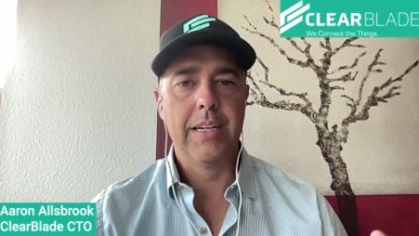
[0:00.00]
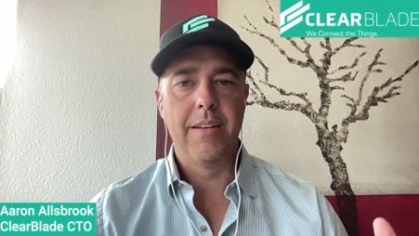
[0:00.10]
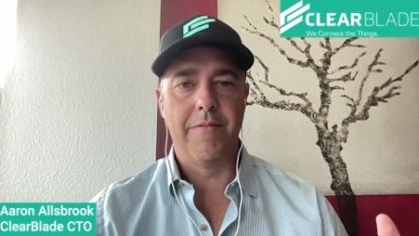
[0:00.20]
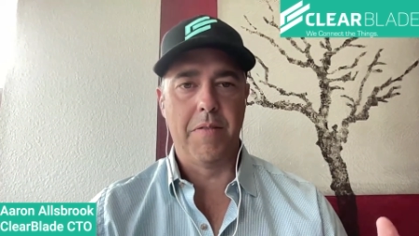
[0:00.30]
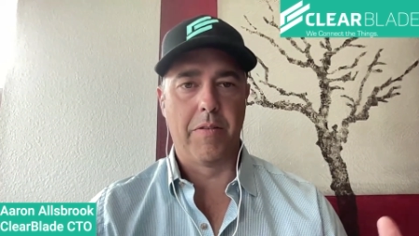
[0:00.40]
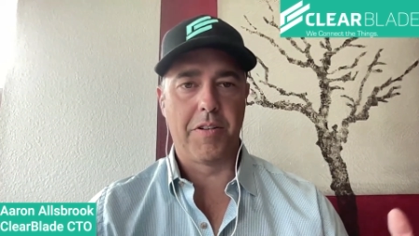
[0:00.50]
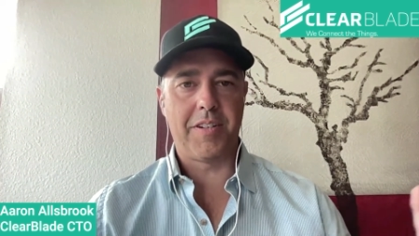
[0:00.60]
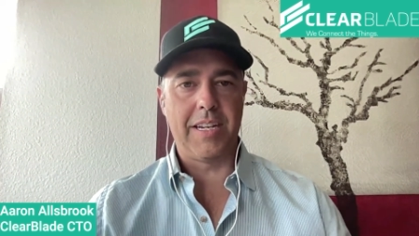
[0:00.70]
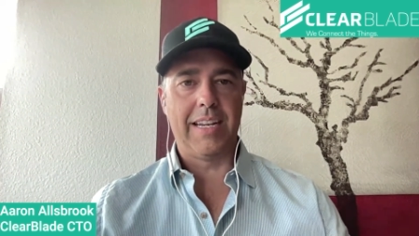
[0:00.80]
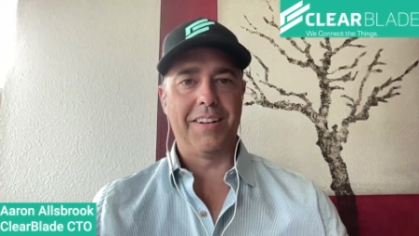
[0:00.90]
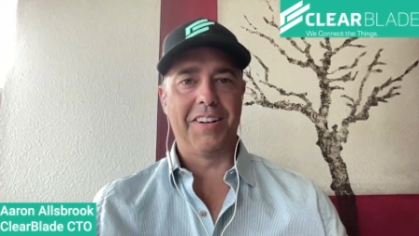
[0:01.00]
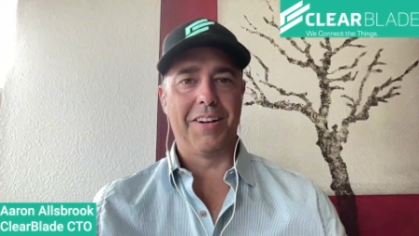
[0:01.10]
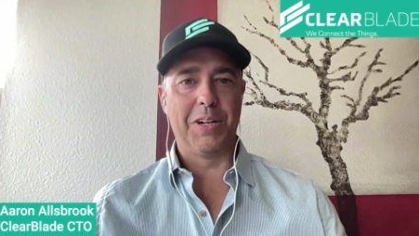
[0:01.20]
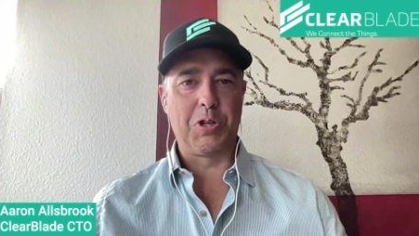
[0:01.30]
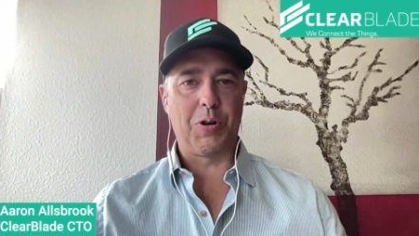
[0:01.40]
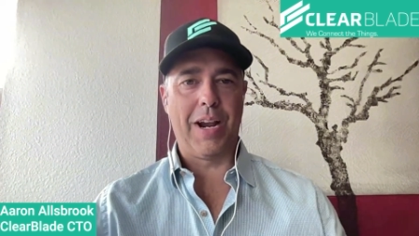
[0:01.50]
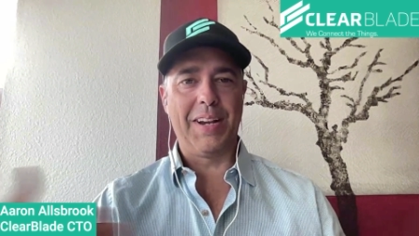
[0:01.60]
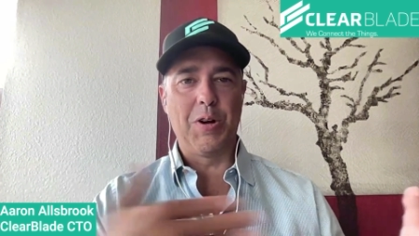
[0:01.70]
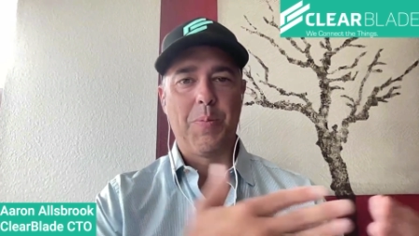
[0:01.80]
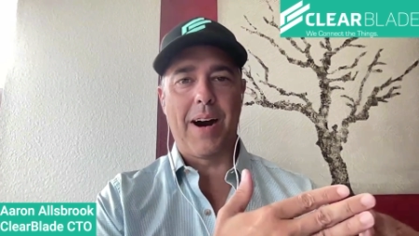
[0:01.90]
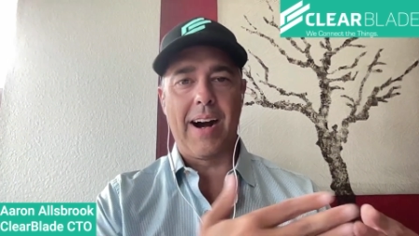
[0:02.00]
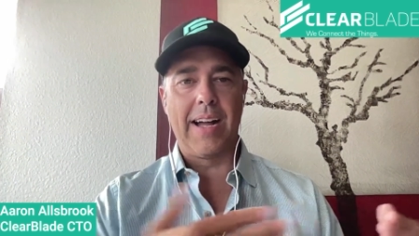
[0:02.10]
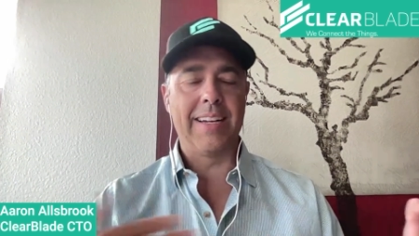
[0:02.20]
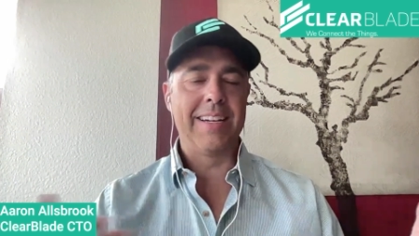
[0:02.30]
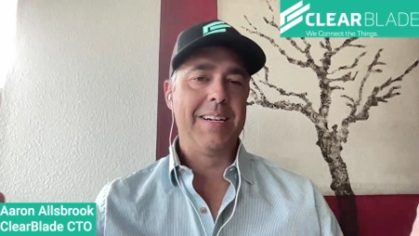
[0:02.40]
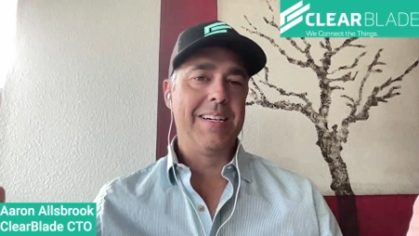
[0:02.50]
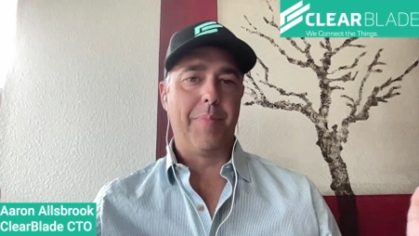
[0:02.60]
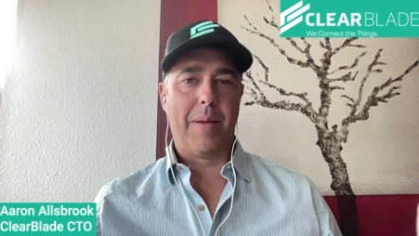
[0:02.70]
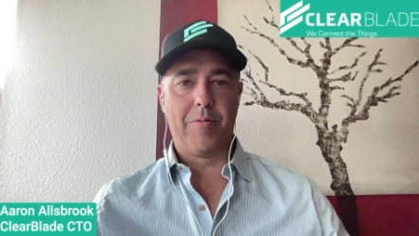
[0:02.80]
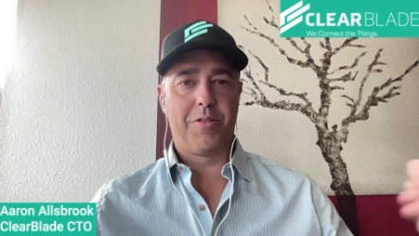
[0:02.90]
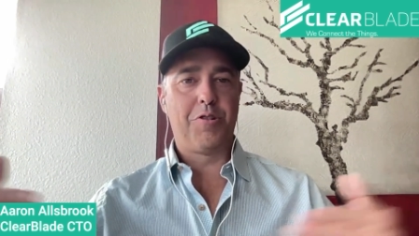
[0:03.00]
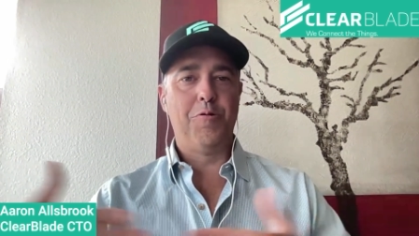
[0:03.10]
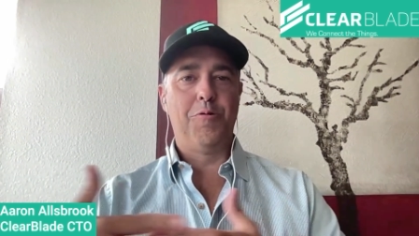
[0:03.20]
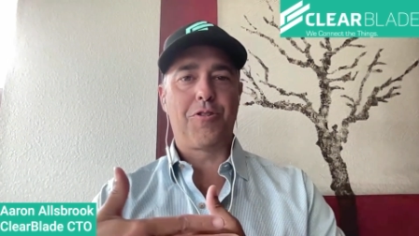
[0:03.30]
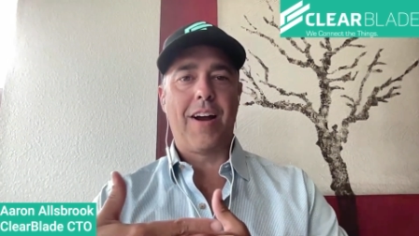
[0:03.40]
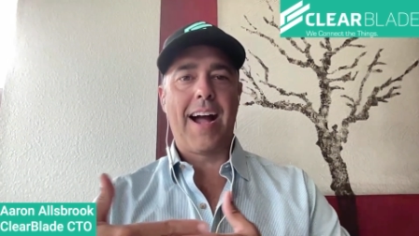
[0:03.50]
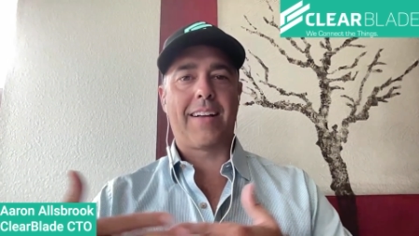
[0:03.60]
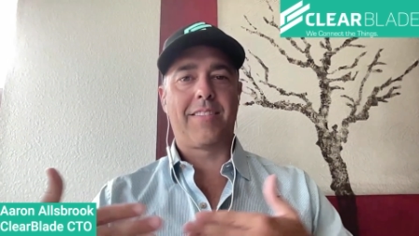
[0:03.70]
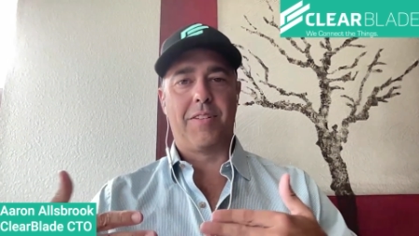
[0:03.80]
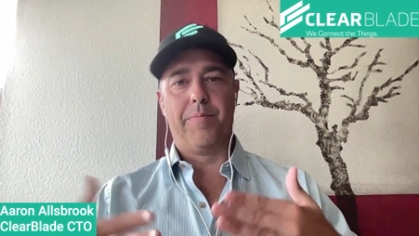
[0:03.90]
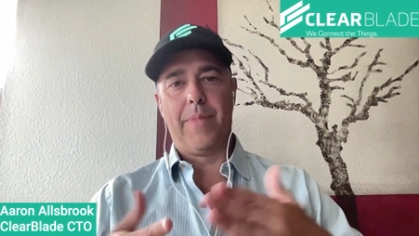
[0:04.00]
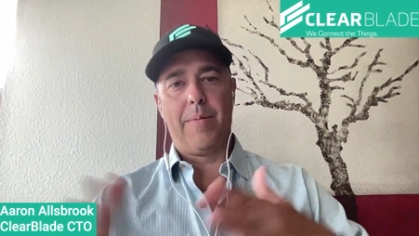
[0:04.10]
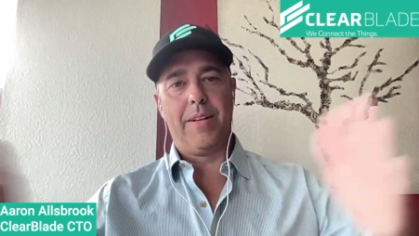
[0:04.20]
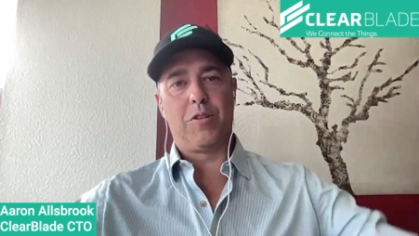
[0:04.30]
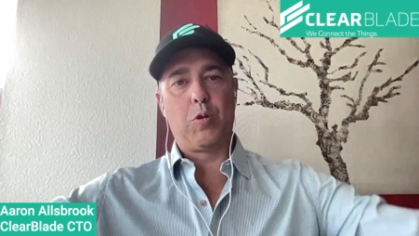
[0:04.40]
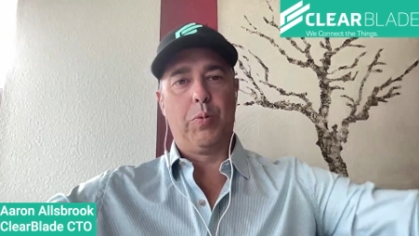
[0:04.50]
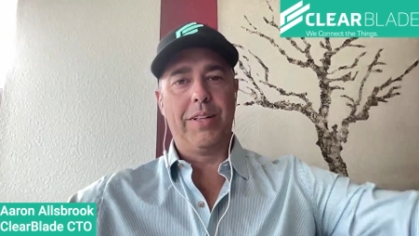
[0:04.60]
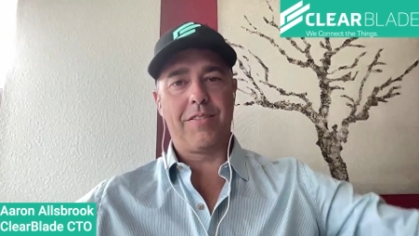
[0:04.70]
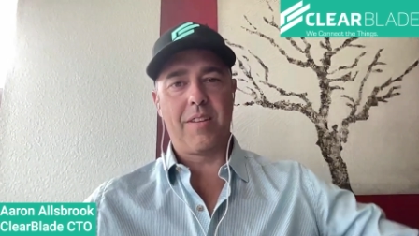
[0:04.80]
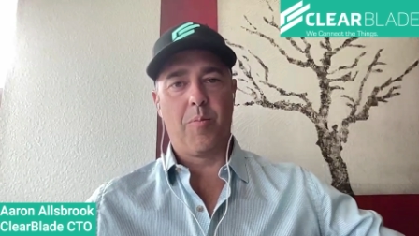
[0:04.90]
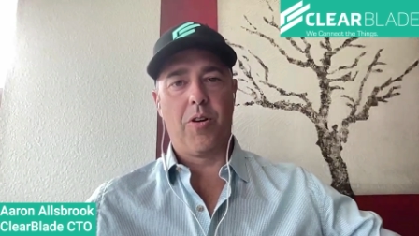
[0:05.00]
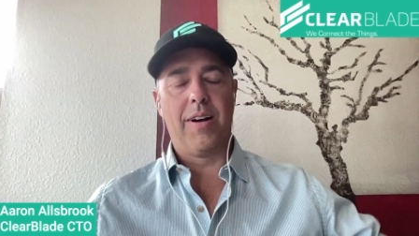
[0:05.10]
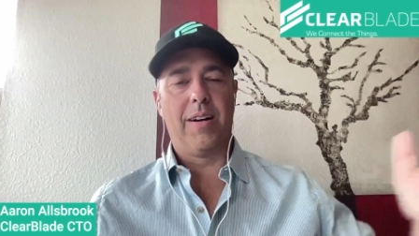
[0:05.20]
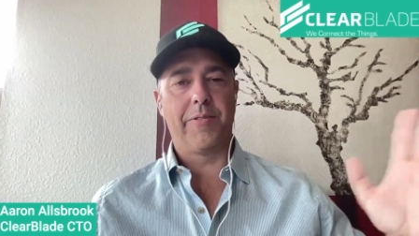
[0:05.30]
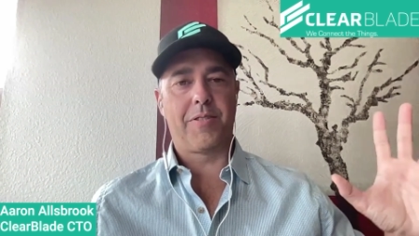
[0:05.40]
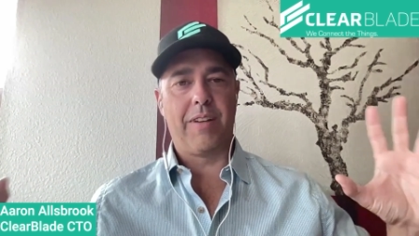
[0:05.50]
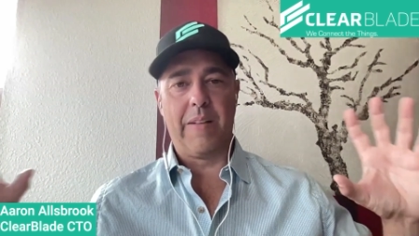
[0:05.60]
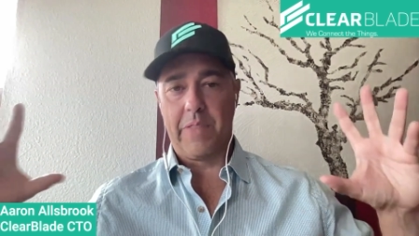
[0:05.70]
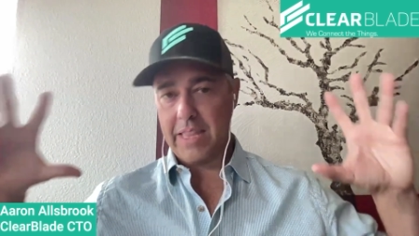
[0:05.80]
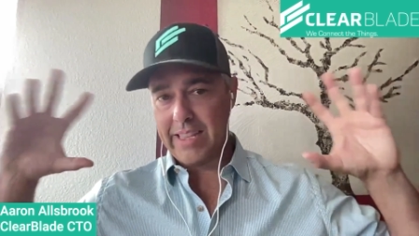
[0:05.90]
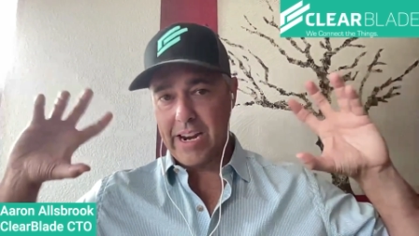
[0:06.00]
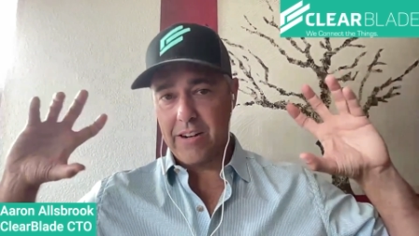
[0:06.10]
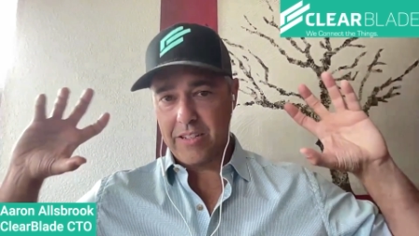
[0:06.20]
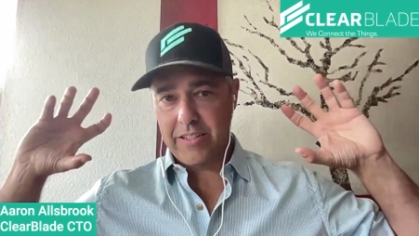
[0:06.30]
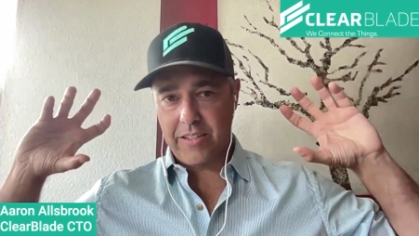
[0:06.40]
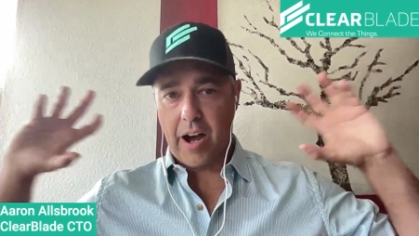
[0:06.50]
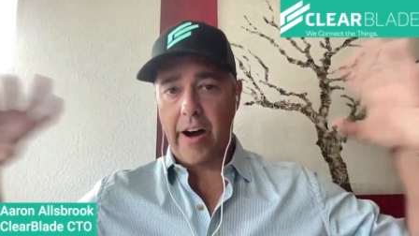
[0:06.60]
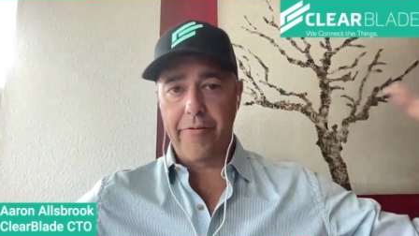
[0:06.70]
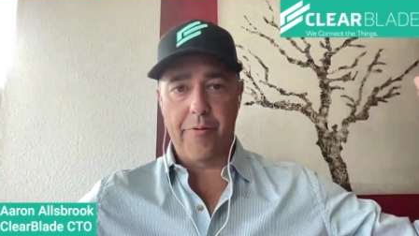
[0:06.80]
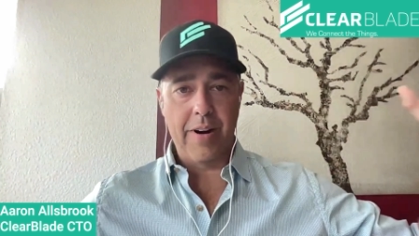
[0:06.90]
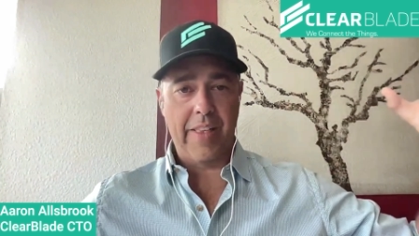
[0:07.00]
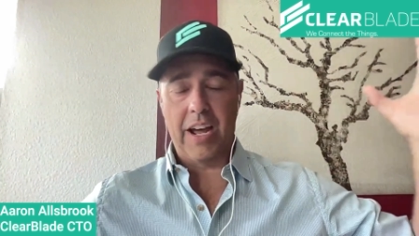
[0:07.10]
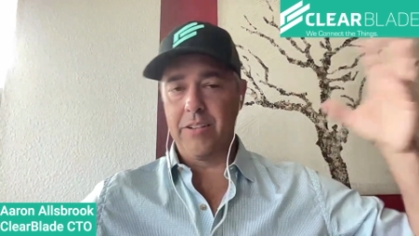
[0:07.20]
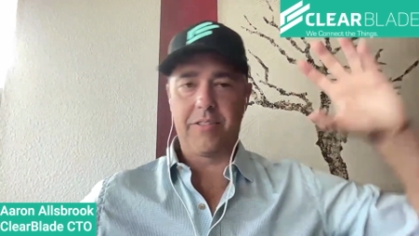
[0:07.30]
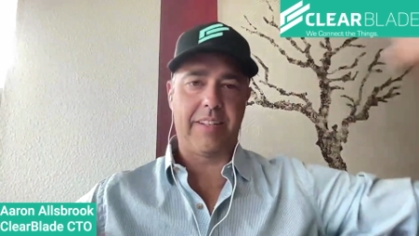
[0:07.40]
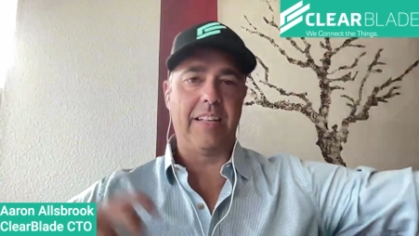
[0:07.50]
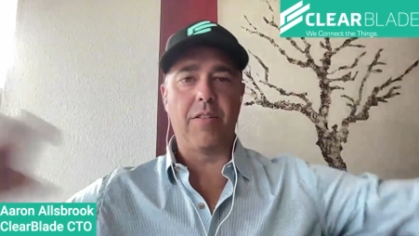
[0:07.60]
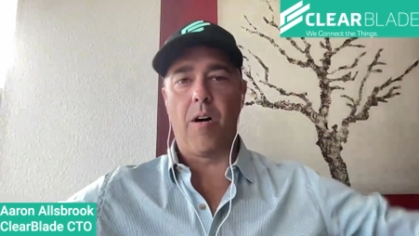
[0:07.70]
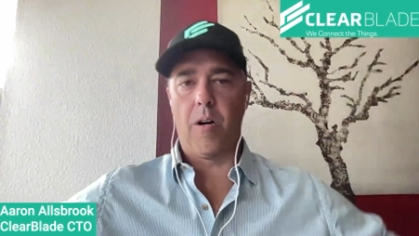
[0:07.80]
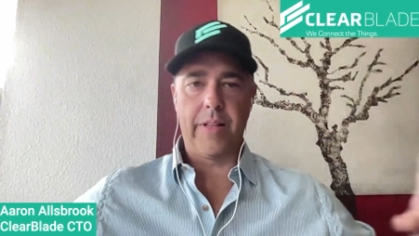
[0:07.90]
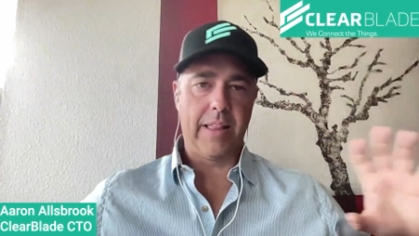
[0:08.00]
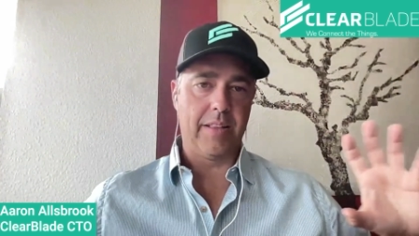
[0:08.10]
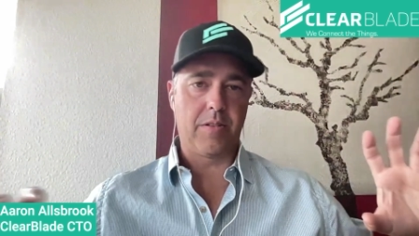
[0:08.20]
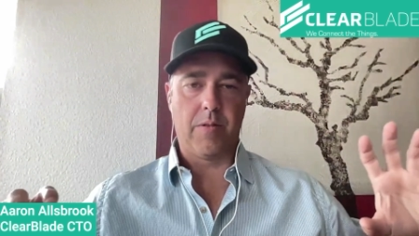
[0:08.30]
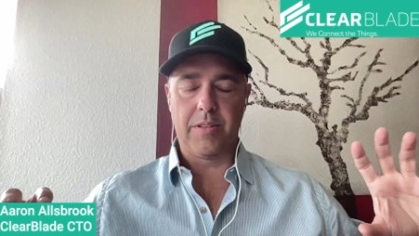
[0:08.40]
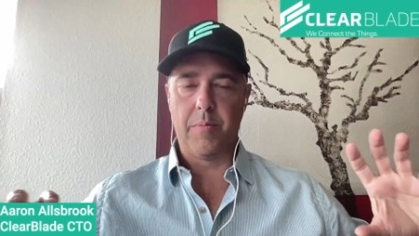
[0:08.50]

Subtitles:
If you've ever seen a train go by, maybe with 2 tracks and maybe it's split somewhere else, right? There is software that understands all that's going.